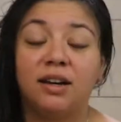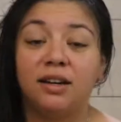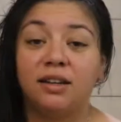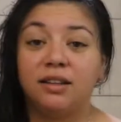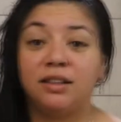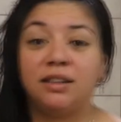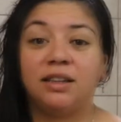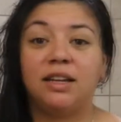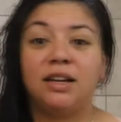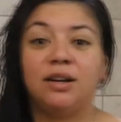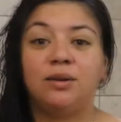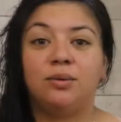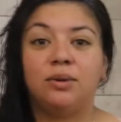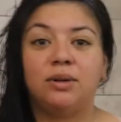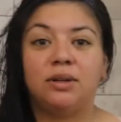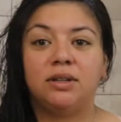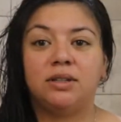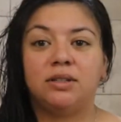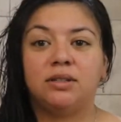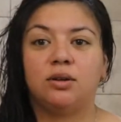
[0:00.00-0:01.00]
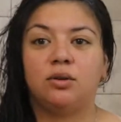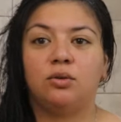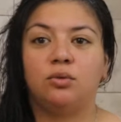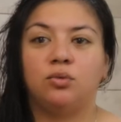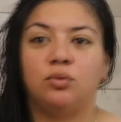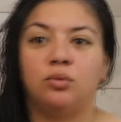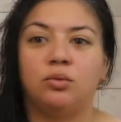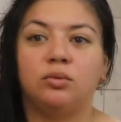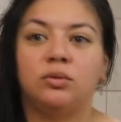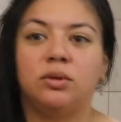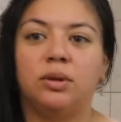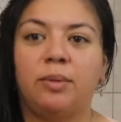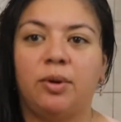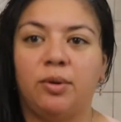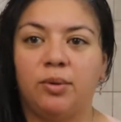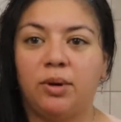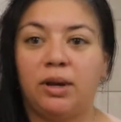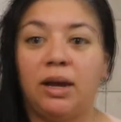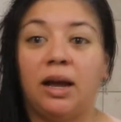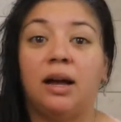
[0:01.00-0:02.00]
Another thing I wanted to,
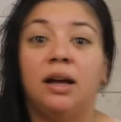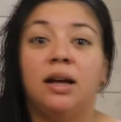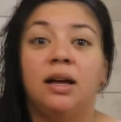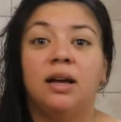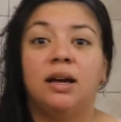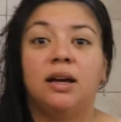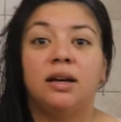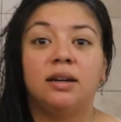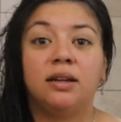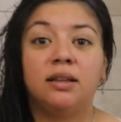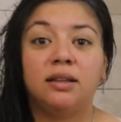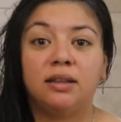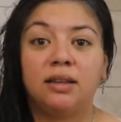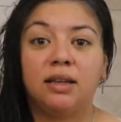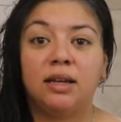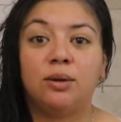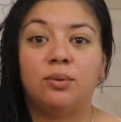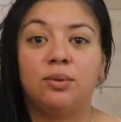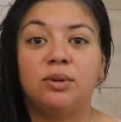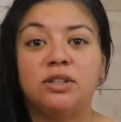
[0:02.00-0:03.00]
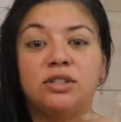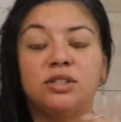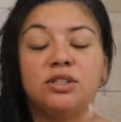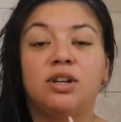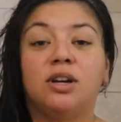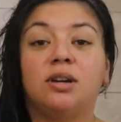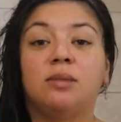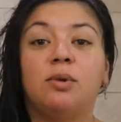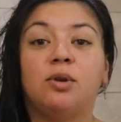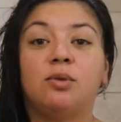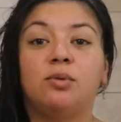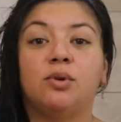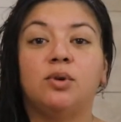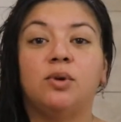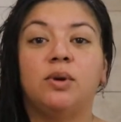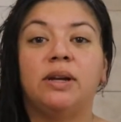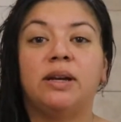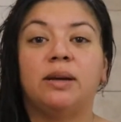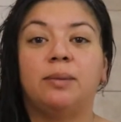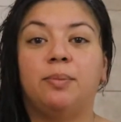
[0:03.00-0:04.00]
another thing I wanted to talk about real
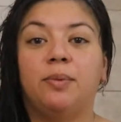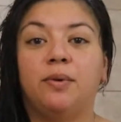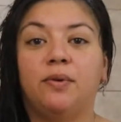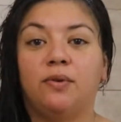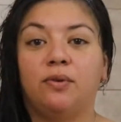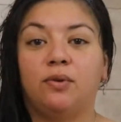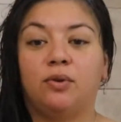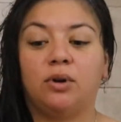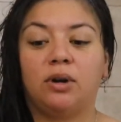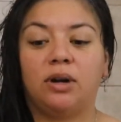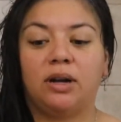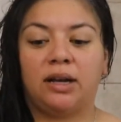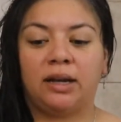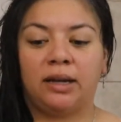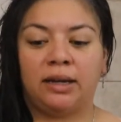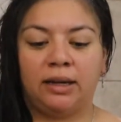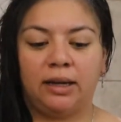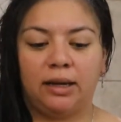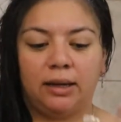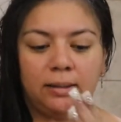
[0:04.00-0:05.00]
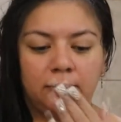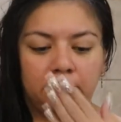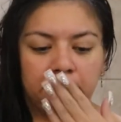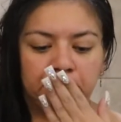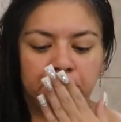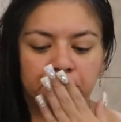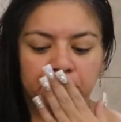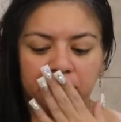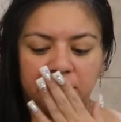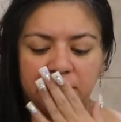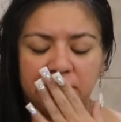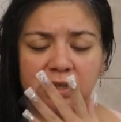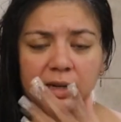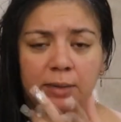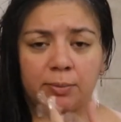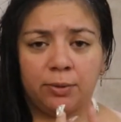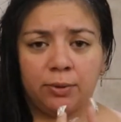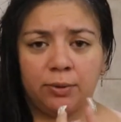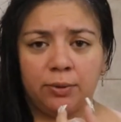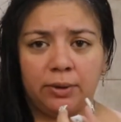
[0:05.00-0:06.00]
quick before I
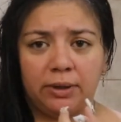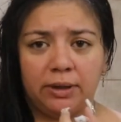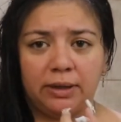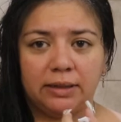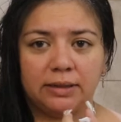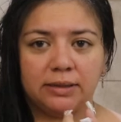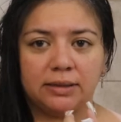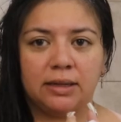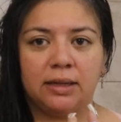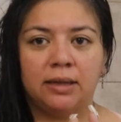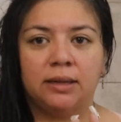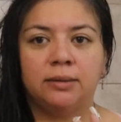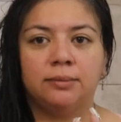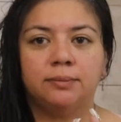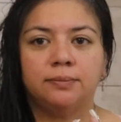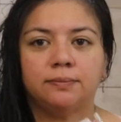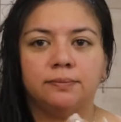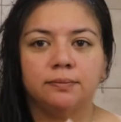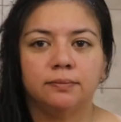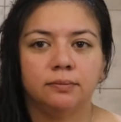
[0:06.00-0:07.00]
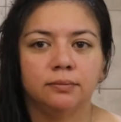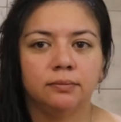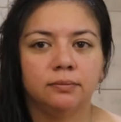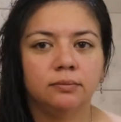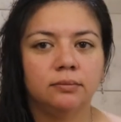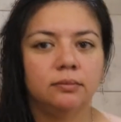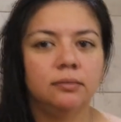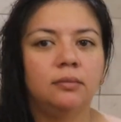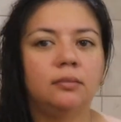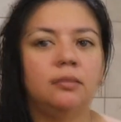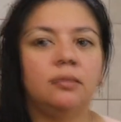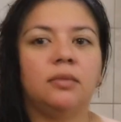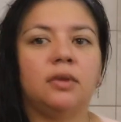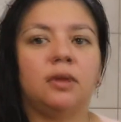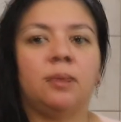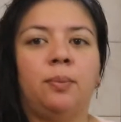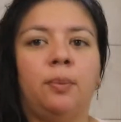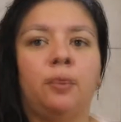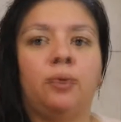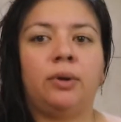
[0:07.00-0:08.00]
stop recording is
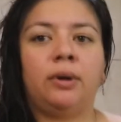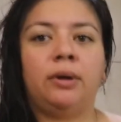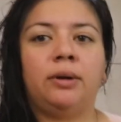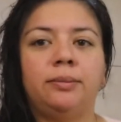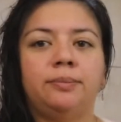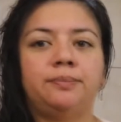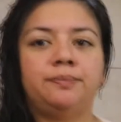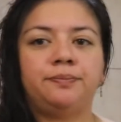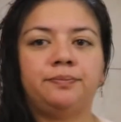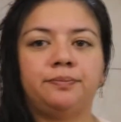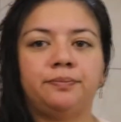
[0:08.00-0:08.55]
the port.